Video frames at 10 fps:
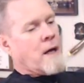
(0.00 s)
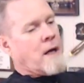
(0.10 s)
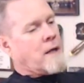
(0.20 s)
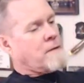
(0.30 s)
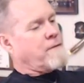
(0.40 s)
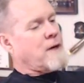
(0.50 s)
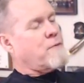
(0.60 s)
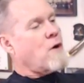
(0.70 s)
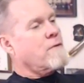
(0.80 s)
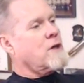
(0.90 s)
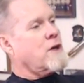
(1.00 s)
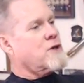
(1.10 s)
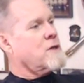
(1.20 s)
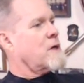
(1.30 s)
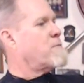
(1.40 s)
Just flip over the
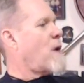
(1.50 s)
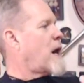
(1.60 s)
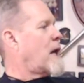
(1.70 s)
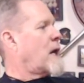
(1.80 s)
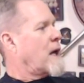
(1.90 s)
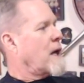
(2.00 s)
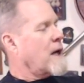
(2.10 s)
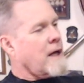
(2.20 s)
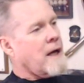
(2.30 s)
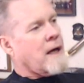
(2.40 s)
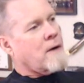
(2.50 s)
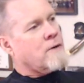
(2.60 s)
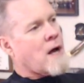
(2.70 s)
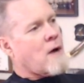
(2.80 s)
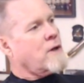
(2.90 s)
cushion, keep on eating.
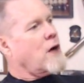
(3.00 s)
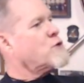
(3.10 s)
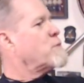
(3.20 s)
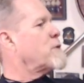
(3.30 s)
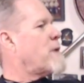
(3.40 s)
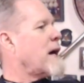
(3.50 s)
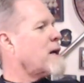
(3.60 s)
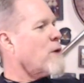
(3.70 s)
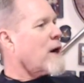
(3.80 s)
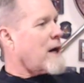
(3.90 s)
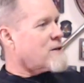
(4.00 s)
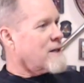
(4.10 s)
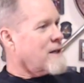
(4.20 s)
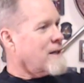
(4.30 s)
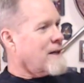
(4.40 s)
We're done with lunch, we put it back in the warehouse.
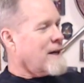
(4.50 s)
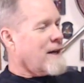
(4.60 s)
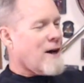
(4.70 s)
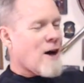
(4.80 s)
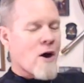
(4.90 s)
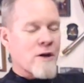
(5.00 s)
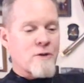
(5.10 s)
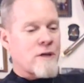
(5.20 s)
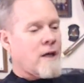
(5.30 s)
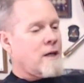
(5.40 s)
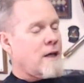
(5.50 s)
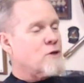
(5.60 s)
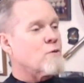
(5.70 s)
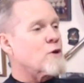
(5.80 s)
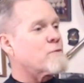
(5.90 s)
That's terrible. Oh, it
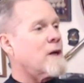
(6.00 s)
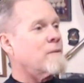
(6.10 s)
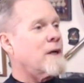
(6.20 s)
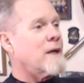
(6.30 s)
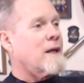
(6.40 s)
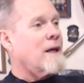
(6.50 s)
gets worse by the minute.